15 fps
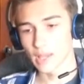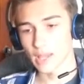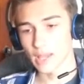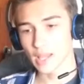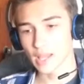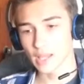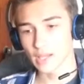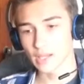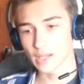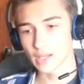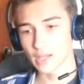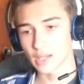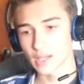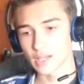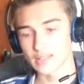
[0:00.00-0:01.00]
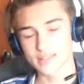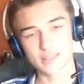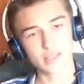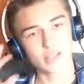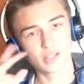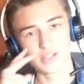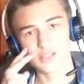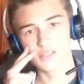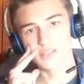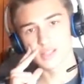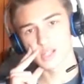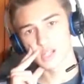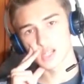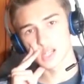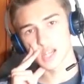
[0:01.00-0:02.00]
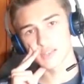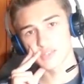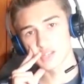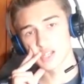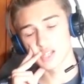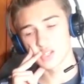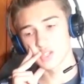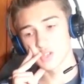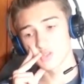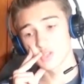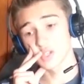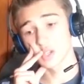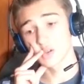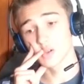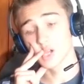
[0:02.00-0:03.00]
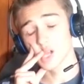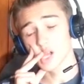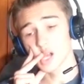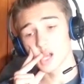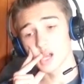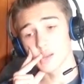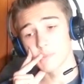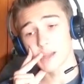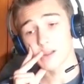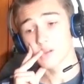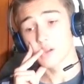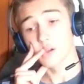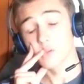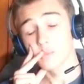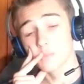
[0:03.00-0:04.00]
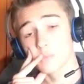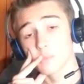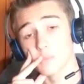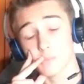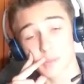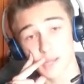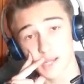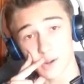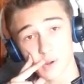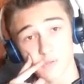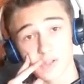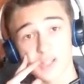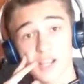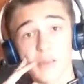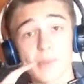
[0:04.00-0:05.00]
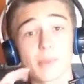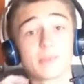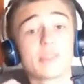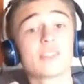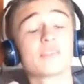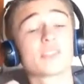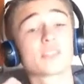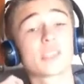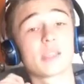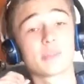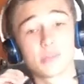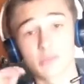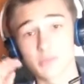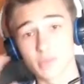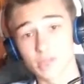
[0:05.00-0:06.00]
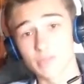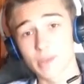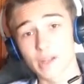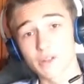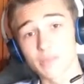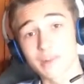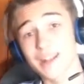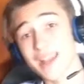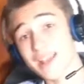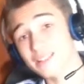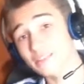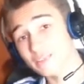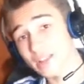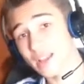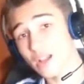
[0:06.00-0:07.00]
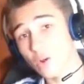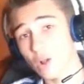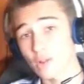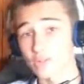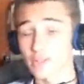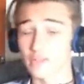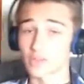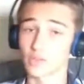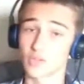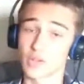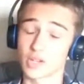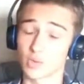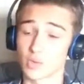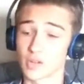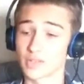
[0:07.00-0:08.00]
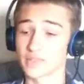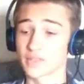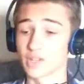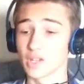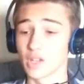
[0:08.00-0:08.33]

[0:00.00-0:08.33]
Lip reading: and it still is having issues, so I don't know. But over time, I believe this game could be much better. But as of now, I'll give it 3 coins